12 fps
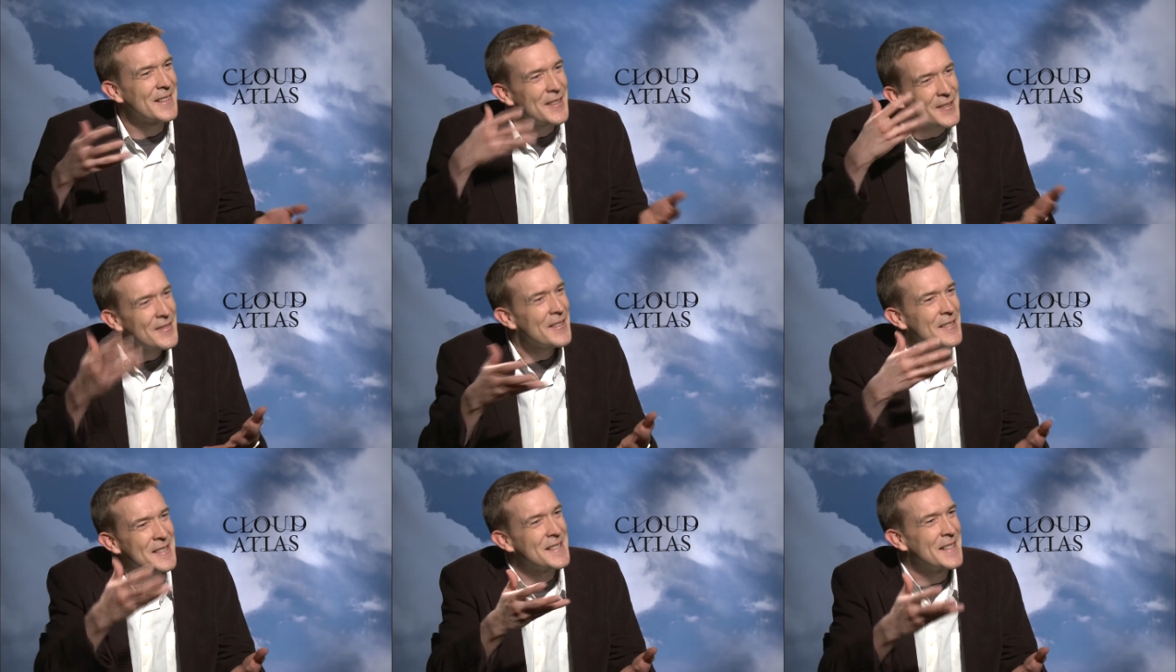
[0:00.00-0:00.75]

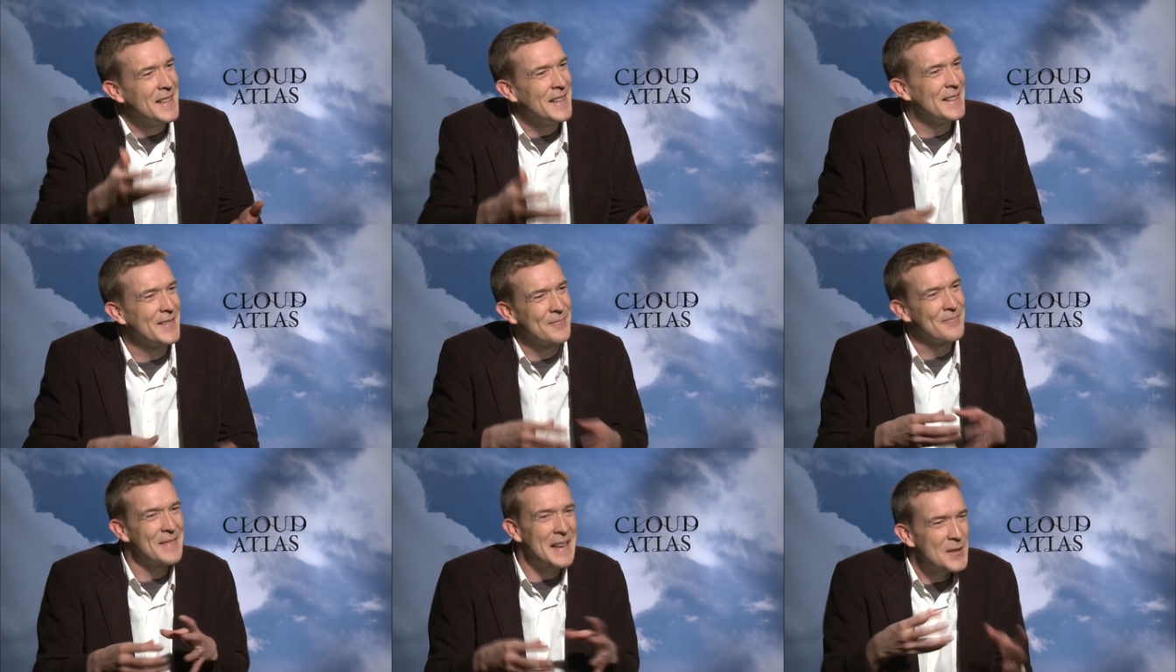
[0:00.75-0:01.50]
curiosity
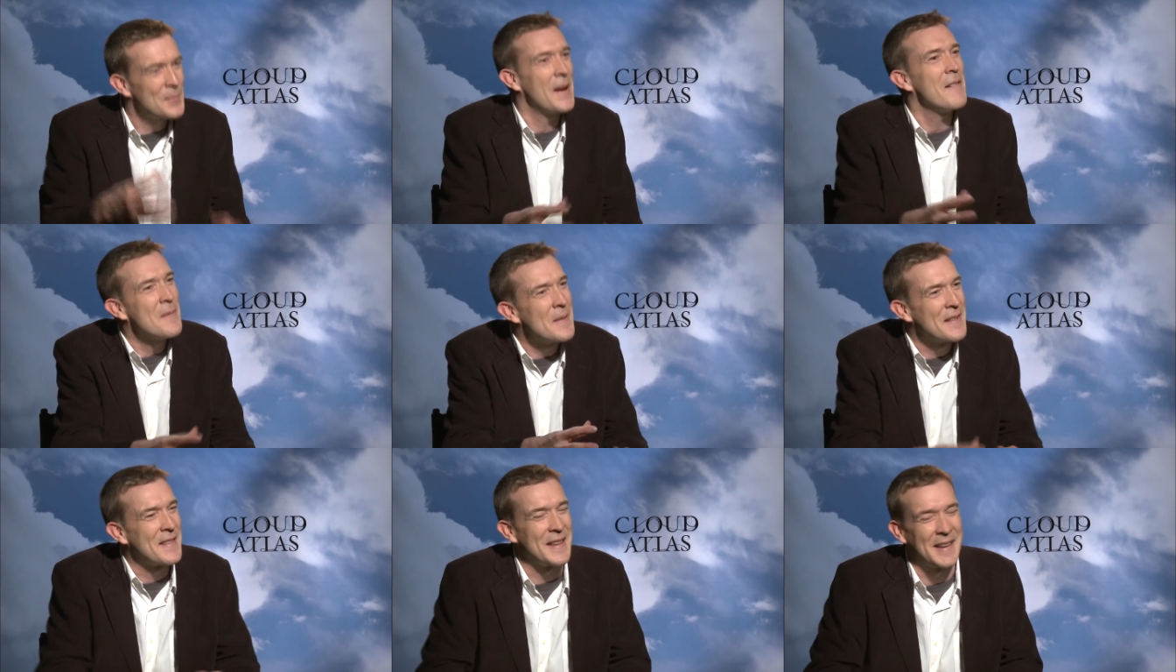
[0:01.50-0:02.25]

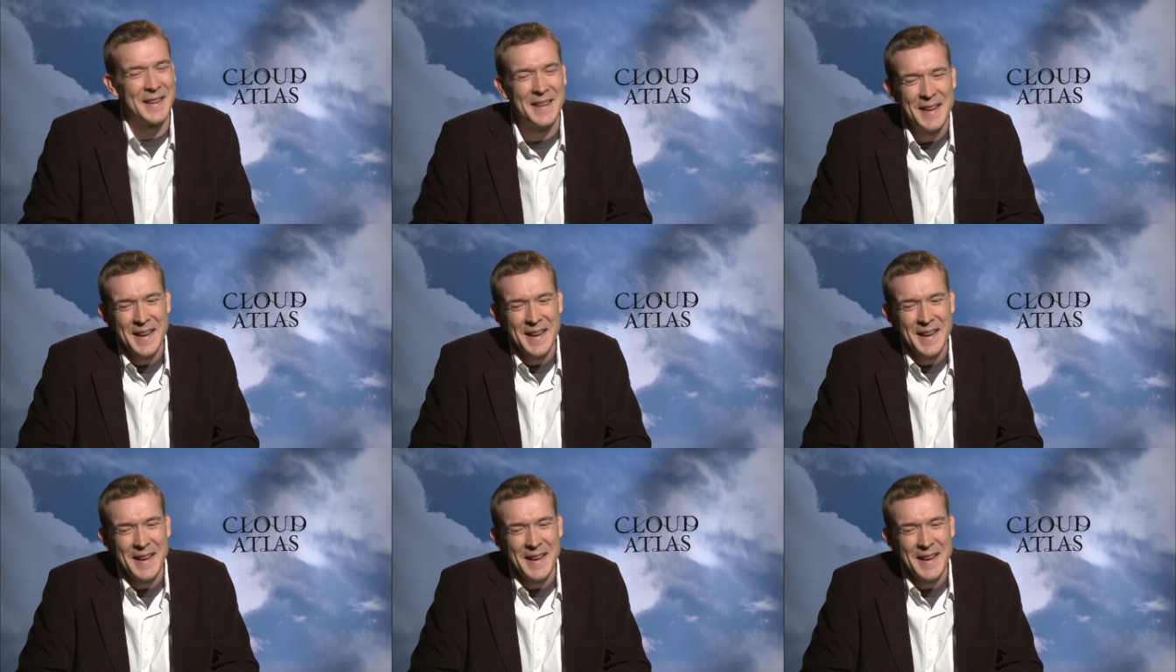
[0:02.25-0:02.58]
experiment thing.